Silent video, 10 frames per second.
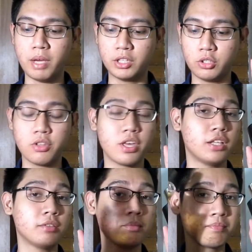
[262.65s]
better
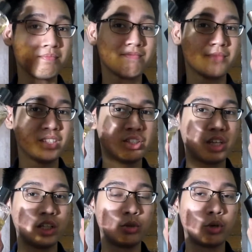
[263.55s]
than
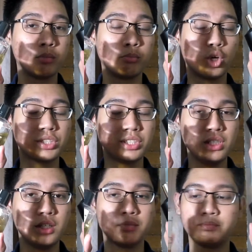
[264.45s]
Cedrat
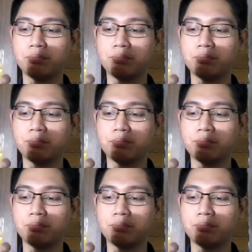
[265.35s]
Bossy